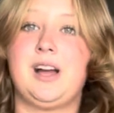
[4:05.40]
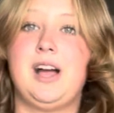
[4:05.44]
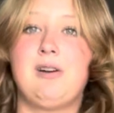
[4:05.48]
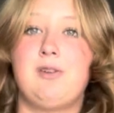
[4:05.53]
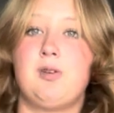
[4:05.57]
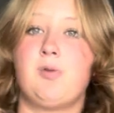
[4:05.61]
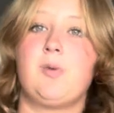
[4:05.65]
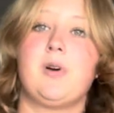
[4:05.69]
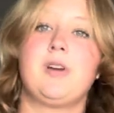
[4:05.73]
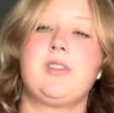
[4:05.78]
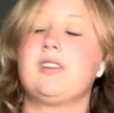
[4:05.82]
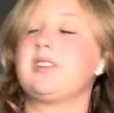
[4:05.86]
I
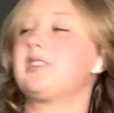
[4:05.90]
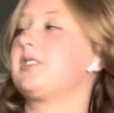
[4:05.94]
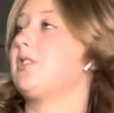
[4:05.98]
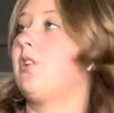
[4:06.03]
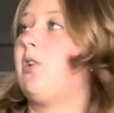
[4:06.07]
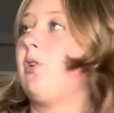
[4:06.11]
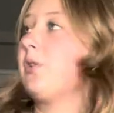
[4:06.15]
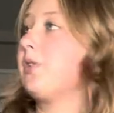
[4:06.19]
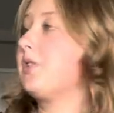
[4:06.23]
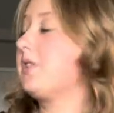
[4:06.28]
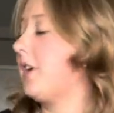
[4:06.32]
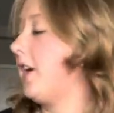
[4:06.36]
would wear this
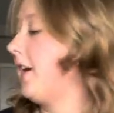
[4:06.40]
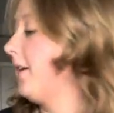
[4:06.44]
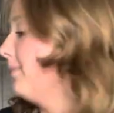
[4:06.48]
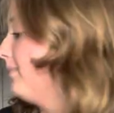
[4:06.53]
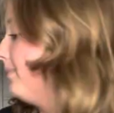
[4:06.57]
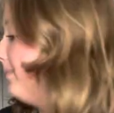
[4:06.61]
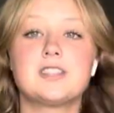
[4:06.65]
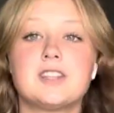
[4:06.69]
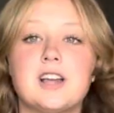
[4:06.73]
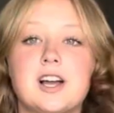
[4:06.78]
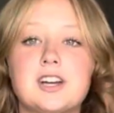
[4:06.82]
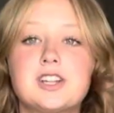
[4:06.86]
all the time.
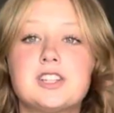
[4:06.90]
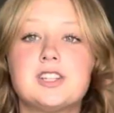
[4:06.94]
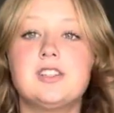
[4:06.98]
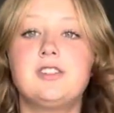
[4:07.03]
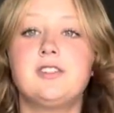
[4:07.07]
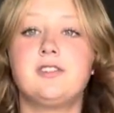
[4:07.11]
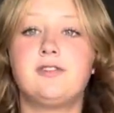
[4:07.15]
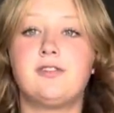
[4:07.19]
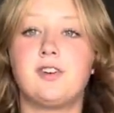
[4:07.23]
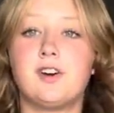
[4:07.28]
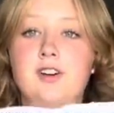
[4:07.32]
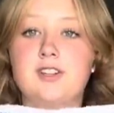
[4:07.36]
It's actually the
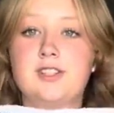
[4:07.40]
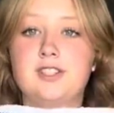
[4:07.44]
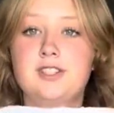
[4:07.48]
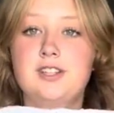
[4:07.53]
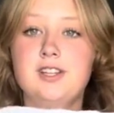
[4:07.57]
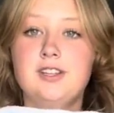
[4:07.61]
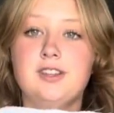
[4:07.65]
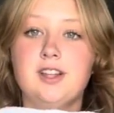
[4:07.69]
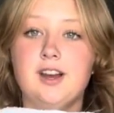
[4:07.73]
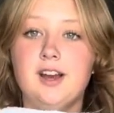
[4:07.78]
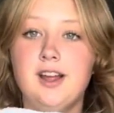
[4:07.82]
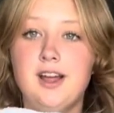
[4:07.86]
first
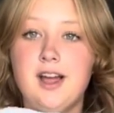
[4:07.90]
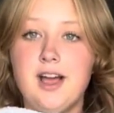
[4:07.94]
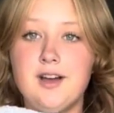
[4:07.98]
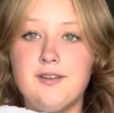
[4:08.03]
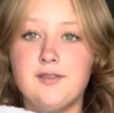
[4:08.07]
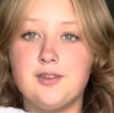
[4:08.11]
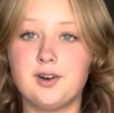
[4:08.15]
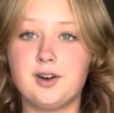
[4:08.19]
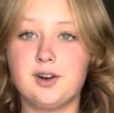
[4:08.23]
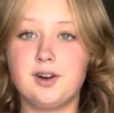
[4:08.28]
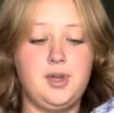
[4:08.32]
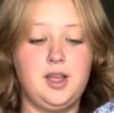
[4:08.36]
thing that I
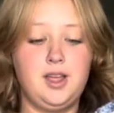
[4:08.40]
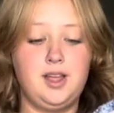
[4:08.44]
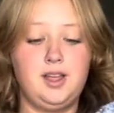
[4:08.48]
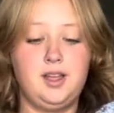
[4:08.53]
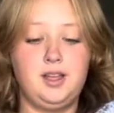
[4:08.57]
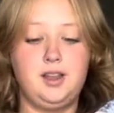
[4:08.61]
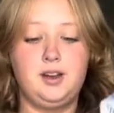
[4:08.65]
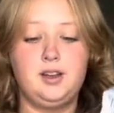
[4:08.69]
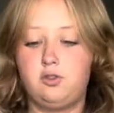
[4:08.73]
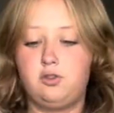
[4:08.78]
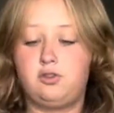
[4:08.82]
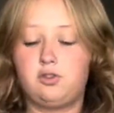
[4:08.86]
ever
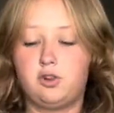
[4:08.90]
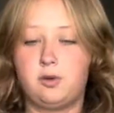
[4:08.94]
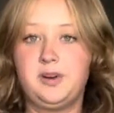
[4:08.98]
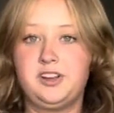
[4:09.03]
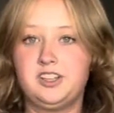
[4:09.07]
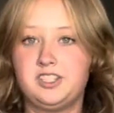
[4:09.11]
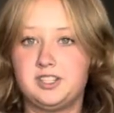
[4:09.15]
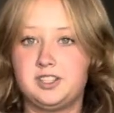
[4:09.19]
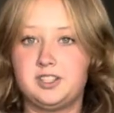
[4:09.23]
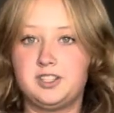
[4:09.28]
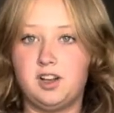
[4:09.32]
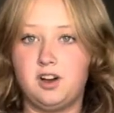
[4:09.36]
made for
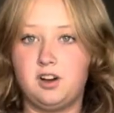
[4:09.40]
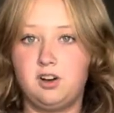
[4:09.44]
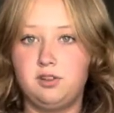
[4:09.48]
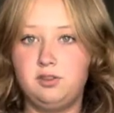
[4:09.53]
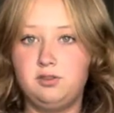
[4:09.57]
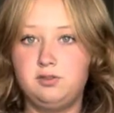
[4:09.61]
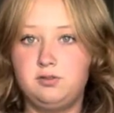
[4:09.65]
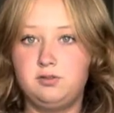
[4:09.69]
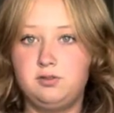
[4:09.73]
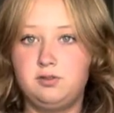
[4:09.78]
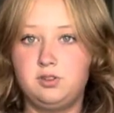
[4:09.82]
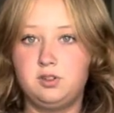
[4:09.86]

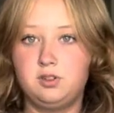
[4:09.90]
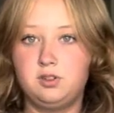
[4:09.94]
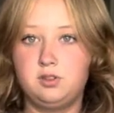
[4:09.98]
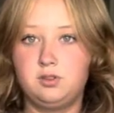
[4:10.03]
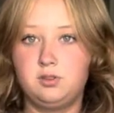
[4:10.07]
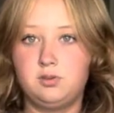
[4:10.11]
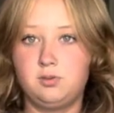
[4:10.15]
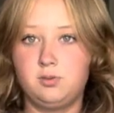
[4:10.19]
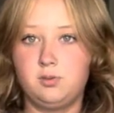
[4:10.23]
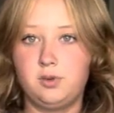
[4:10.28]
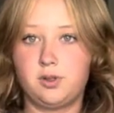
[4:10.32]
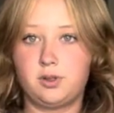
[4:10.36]
myself
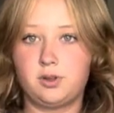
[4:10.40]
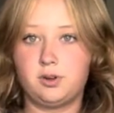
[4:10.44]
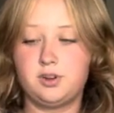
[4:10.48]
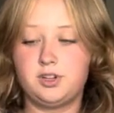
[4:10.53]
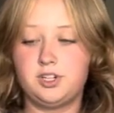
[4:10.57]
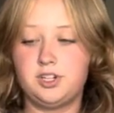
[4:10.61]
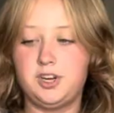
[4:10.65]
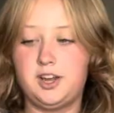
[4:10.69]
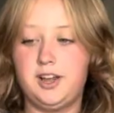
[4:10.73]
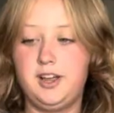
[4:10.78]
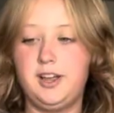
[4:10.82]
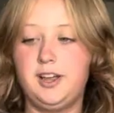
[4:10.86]
with
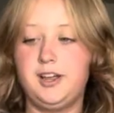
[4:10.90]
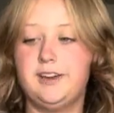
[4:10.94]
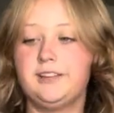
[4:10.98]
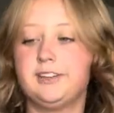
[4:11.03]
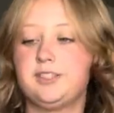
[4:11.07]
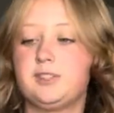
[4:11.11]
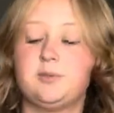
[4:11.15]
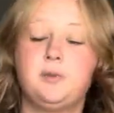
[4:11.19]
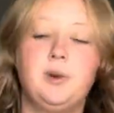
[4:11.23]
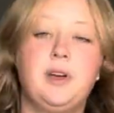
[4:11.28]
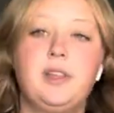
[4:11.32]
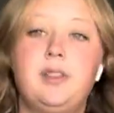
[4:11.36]
crochet and
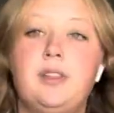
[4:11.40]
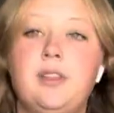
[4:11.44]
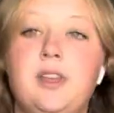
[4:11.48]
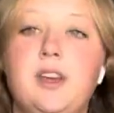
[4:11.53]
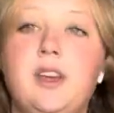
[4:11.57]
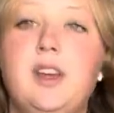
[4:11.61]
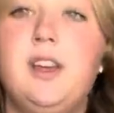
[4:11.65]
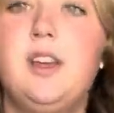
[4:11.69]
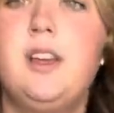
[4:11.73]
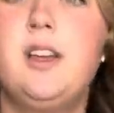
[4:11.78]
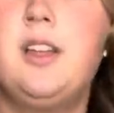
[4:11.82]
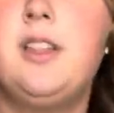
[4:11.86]
it's with
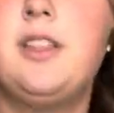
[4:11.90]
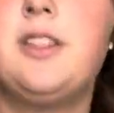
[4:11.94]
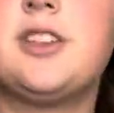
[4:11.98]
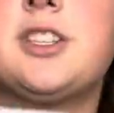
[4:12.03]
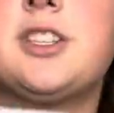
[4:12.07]
the